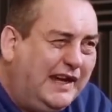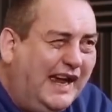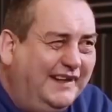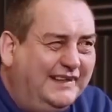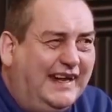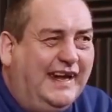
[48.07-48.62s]
We're
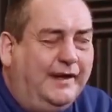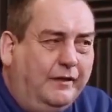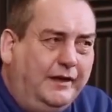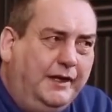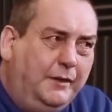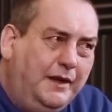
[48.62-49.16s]
kind of getting
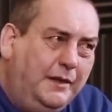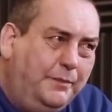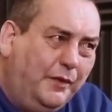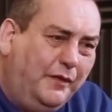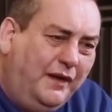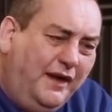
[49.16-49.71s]
on anyway,
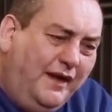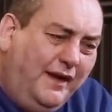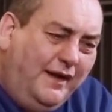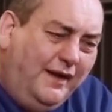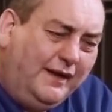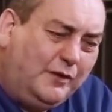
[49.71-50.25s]
but
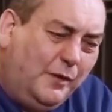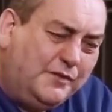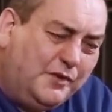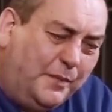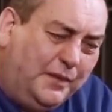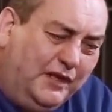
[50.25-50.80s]
it
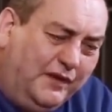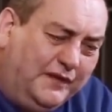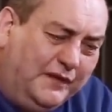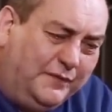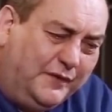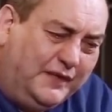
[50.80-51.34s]
comes up a lot
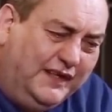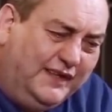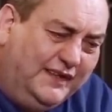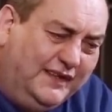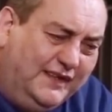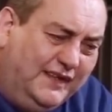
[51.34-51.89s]
that
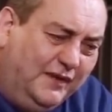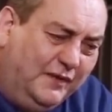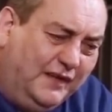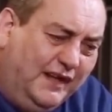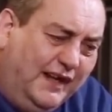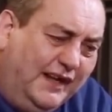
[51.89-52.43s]
fucking you know